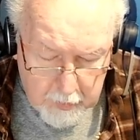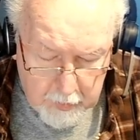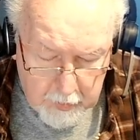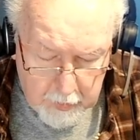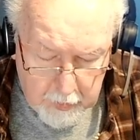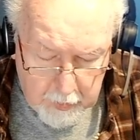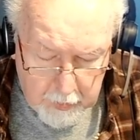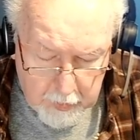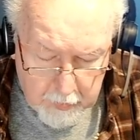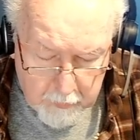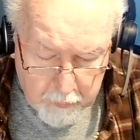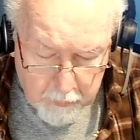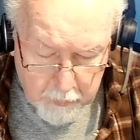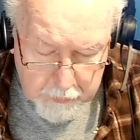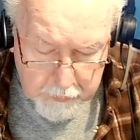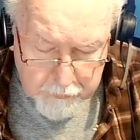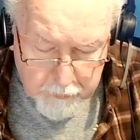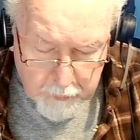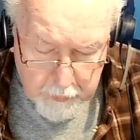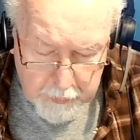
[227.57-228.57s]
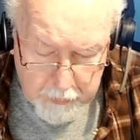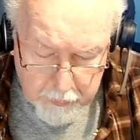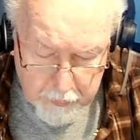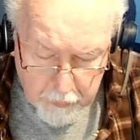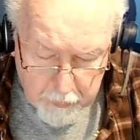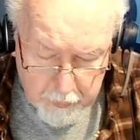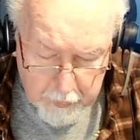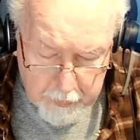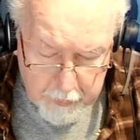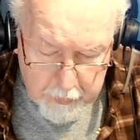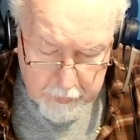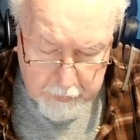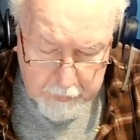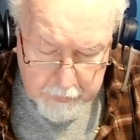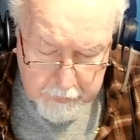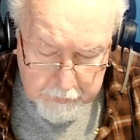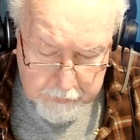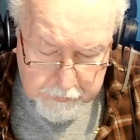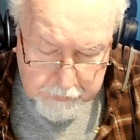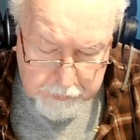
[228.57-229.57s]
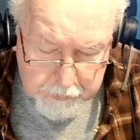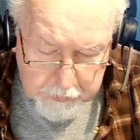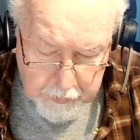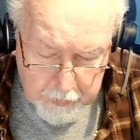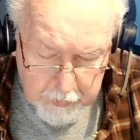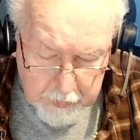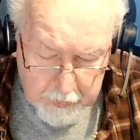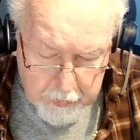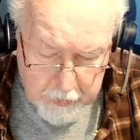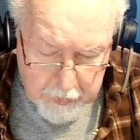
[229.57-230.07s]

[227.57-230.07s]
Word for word: and was returning, seated